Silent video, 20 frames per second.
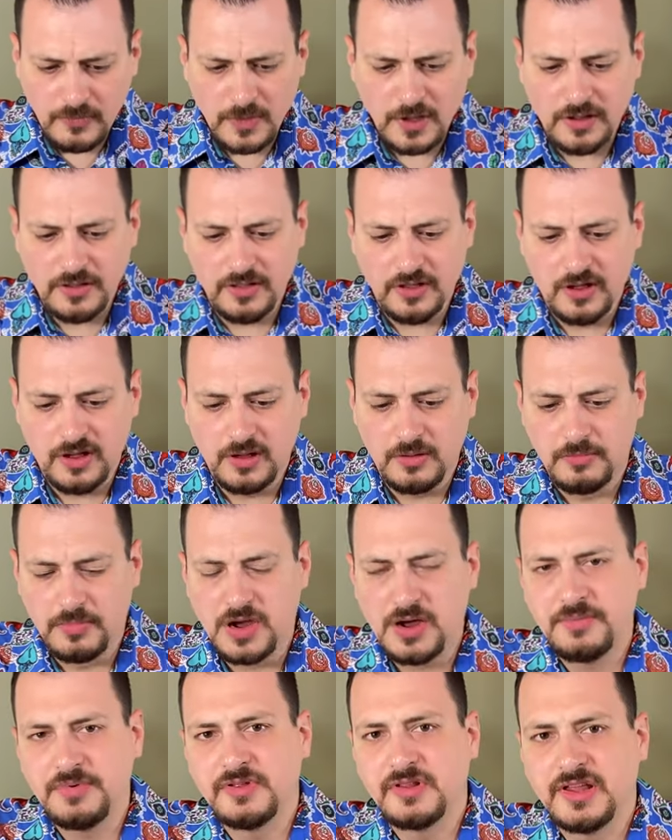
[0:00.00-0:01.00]
The
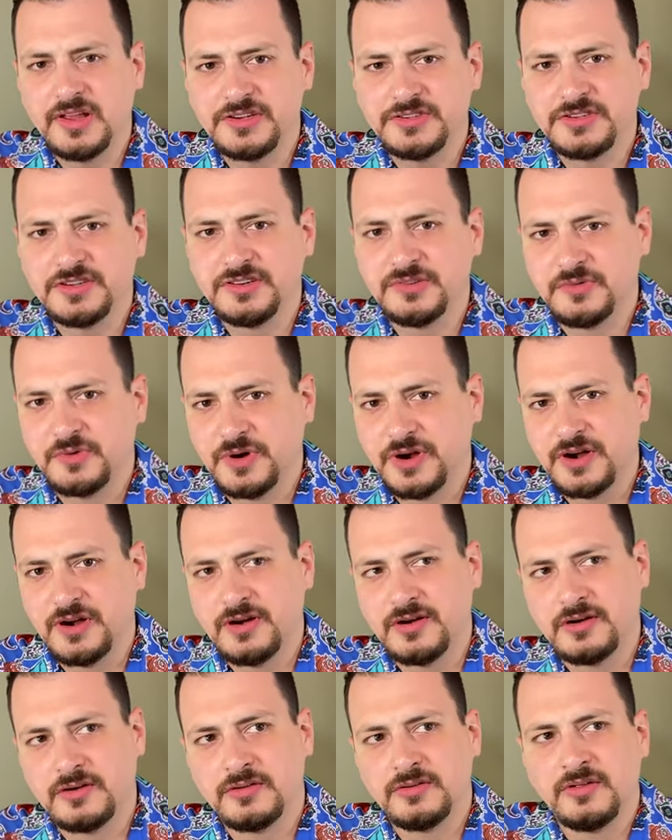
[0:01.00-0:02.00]
population
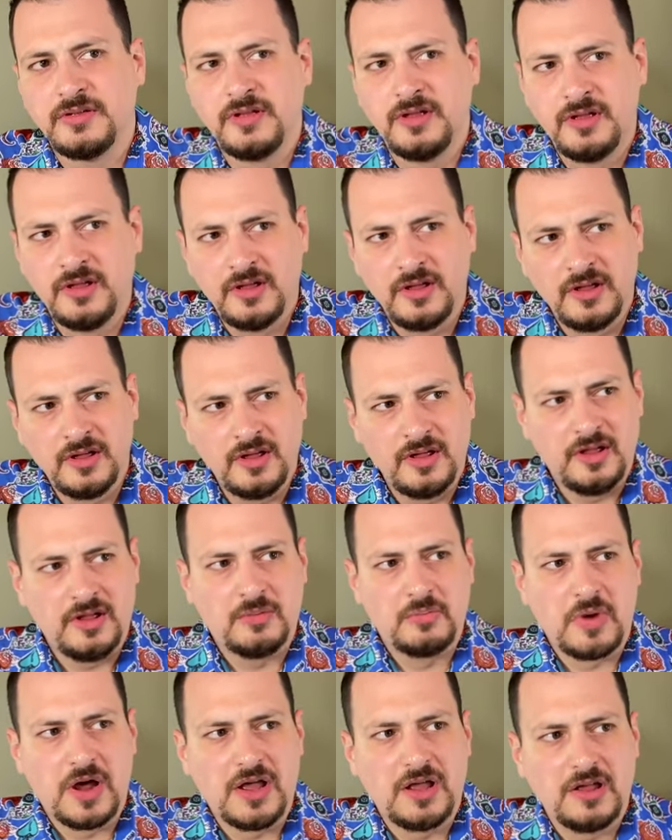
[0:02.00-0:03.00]
where
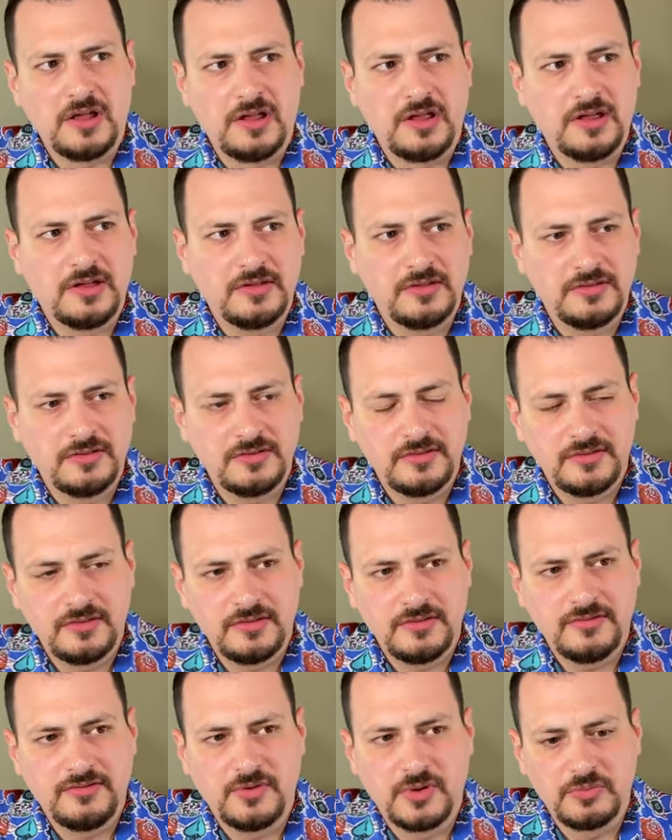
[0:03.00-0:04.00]
my
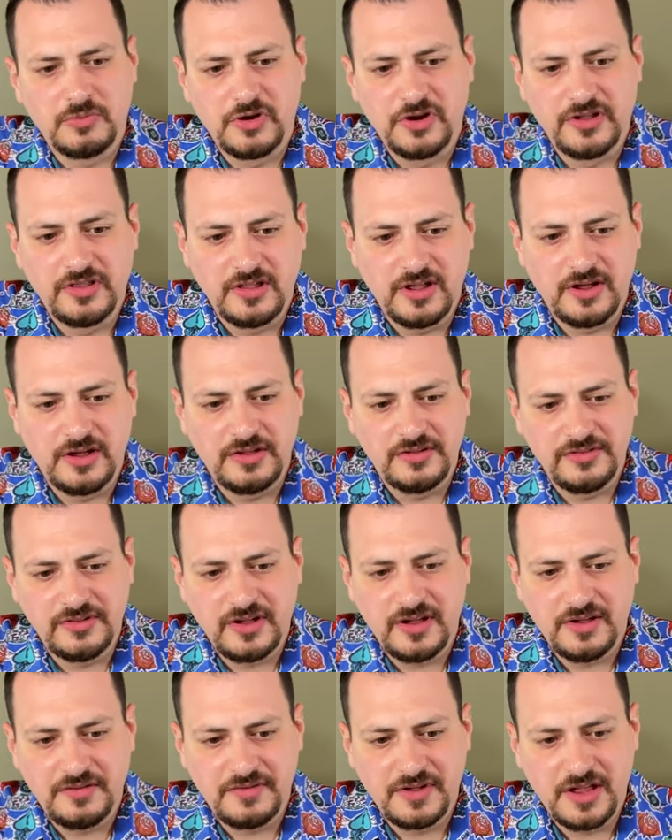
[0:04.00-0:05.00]
former in-laws
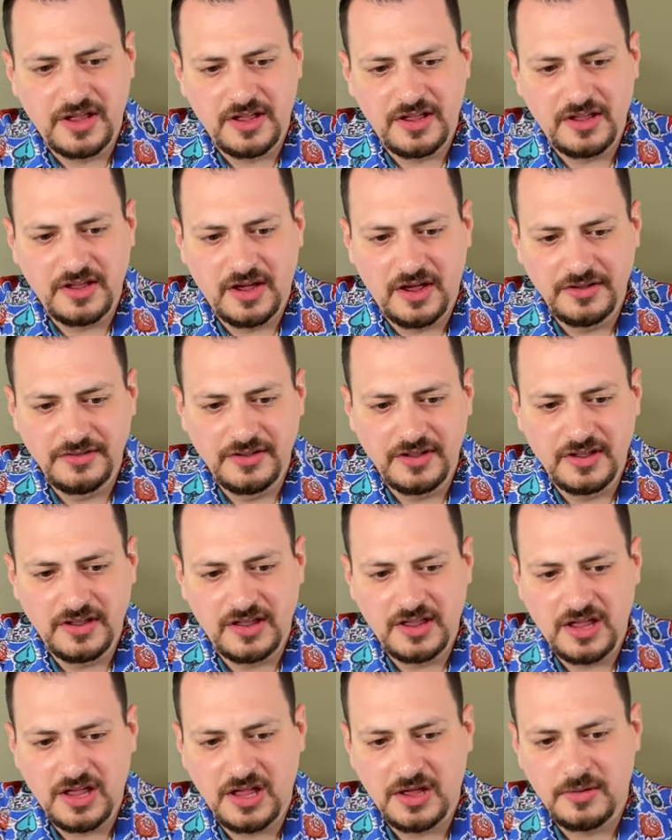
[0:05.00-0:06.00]
have a hunting
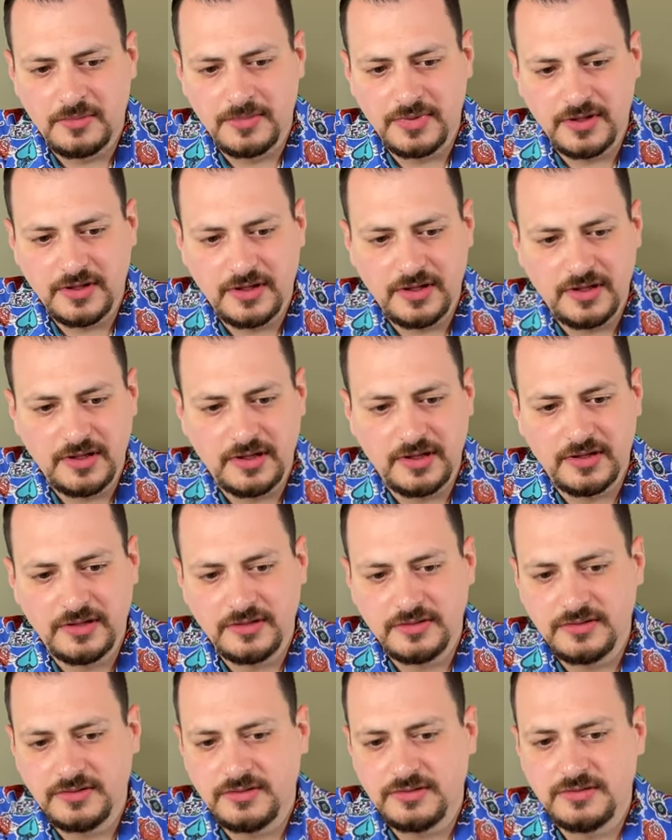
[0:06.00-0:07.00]
camp,
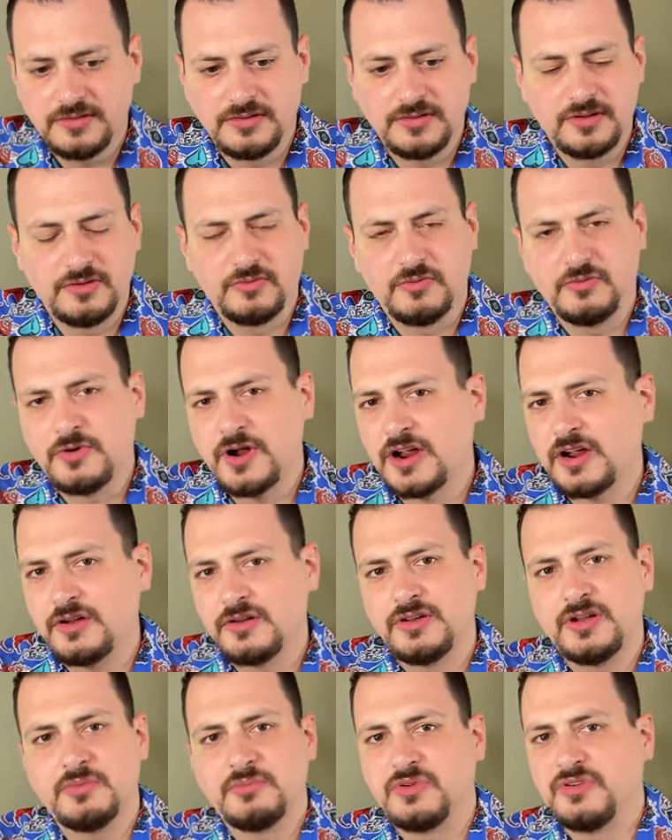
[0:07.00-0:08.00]
record
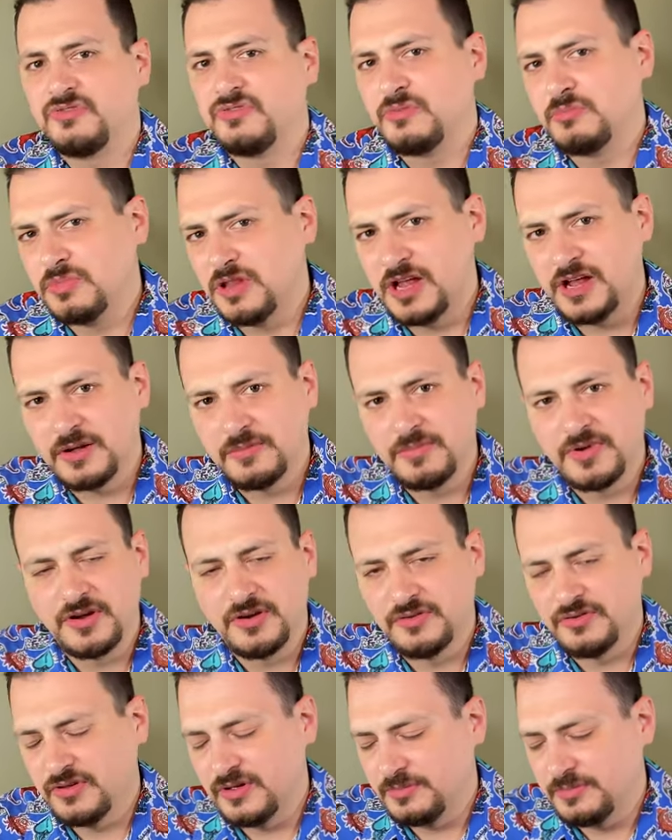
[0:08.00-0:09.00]
numbers of black
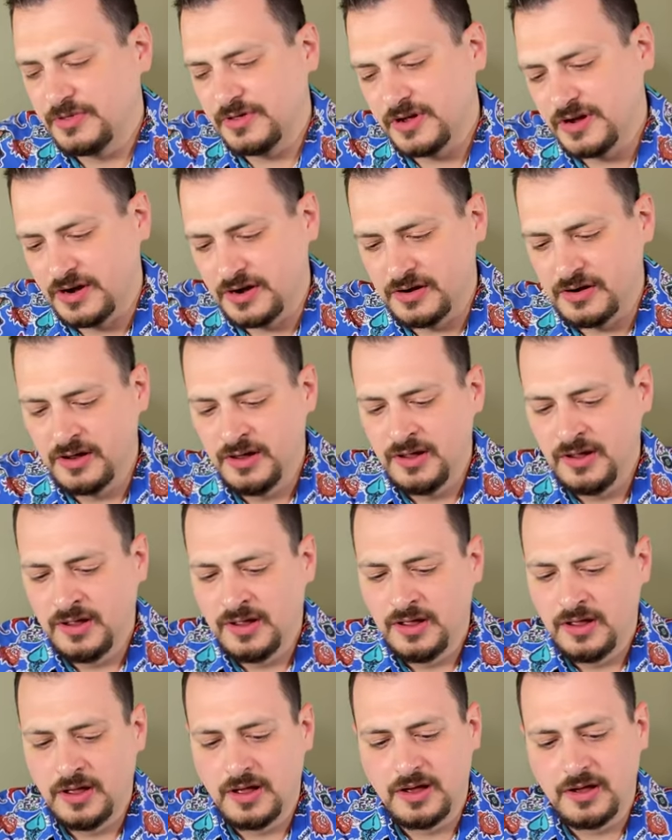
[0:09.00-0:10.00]
bears up there.
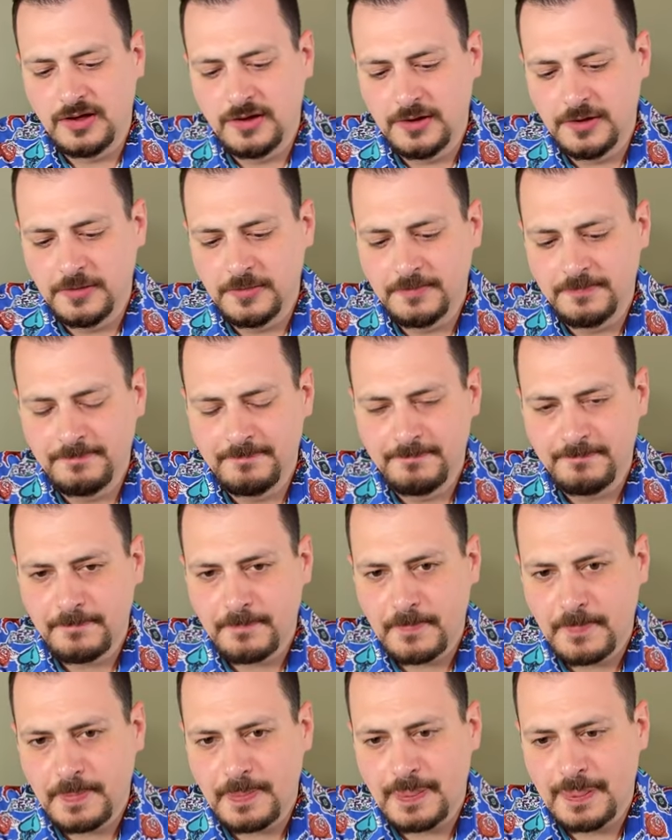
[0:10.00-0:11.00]

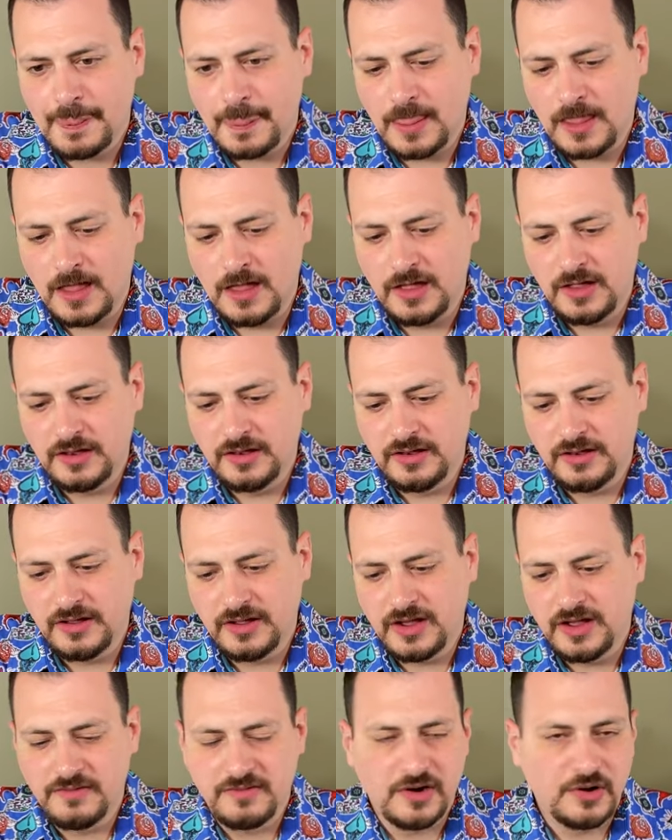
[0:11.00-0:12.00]
And
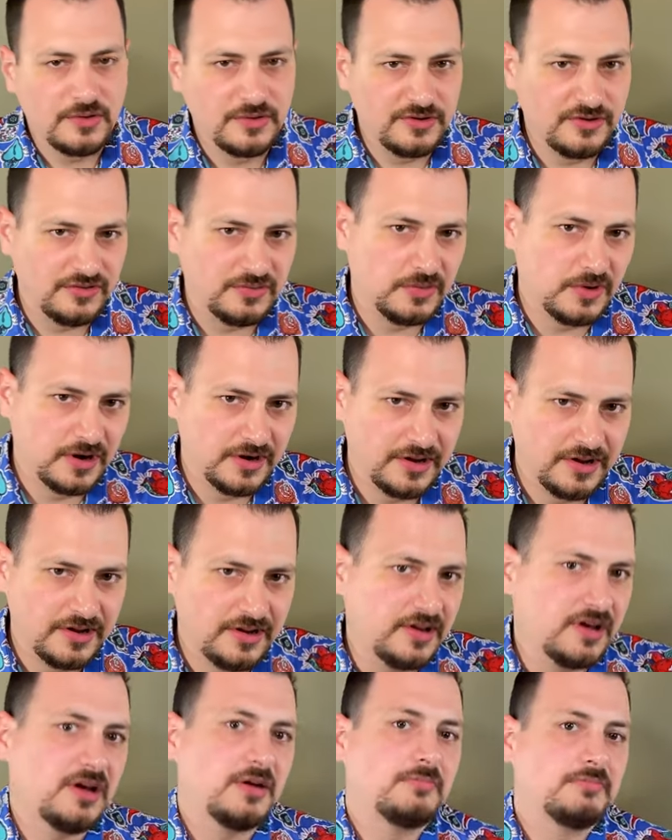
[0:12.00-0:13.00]
I've always wanted
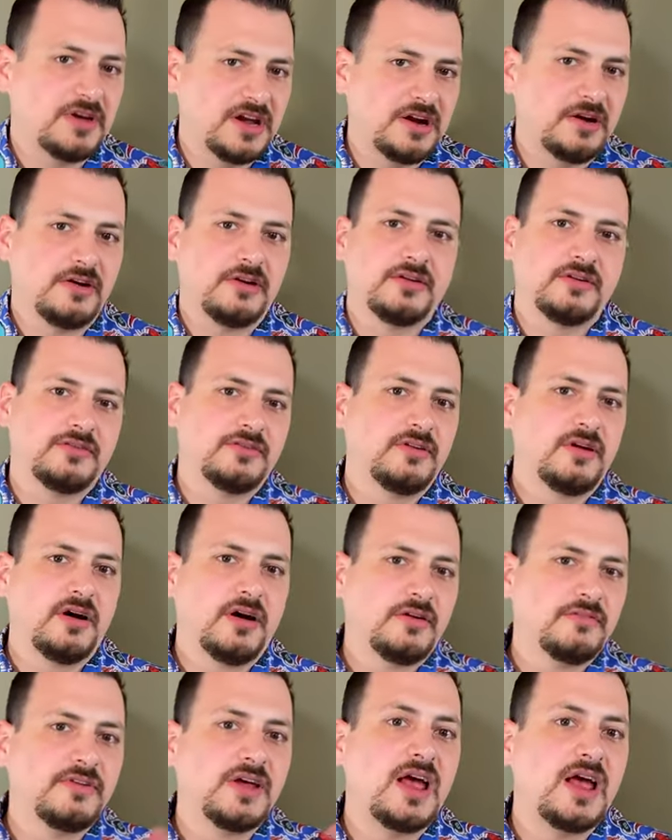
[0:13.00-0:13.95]
a bear of